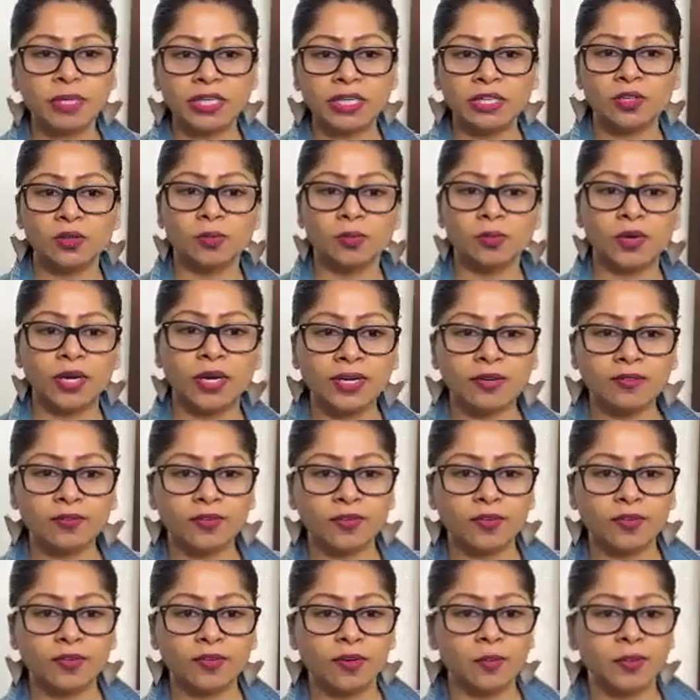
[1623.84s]
pick your brain
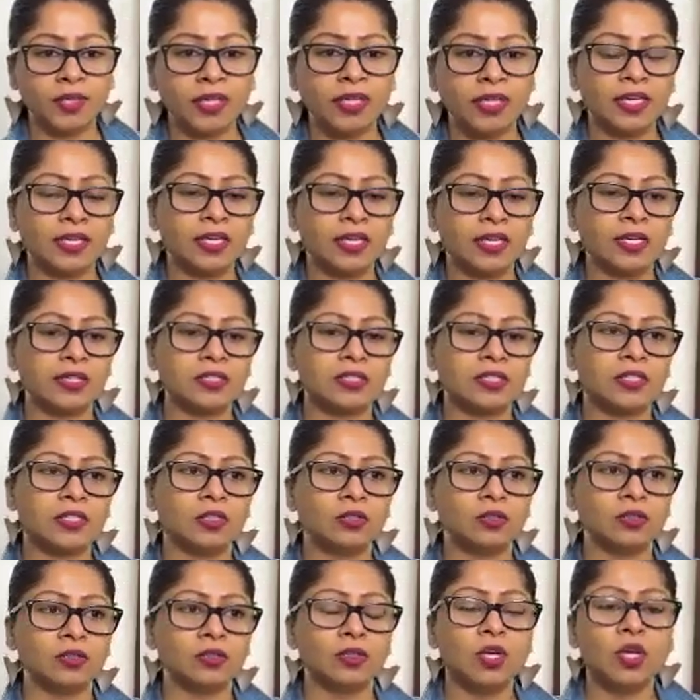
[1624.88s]
for a bit and ask
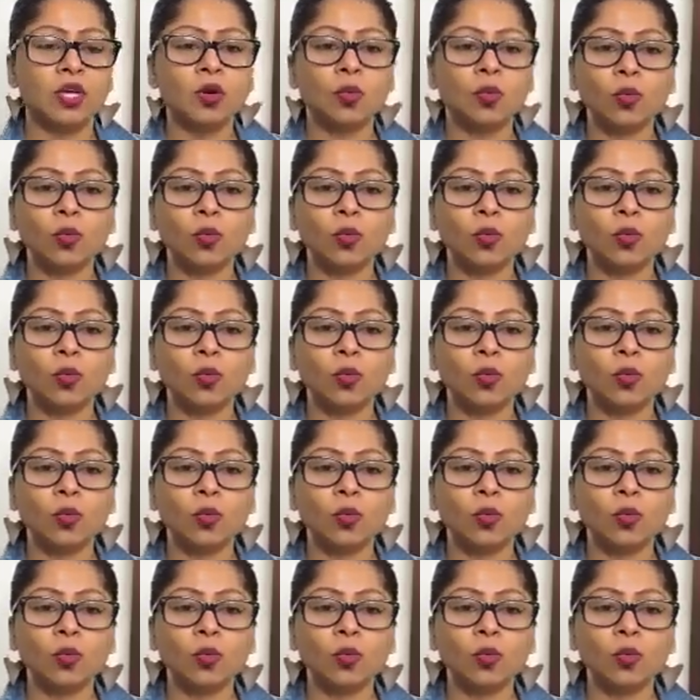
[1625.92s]
you,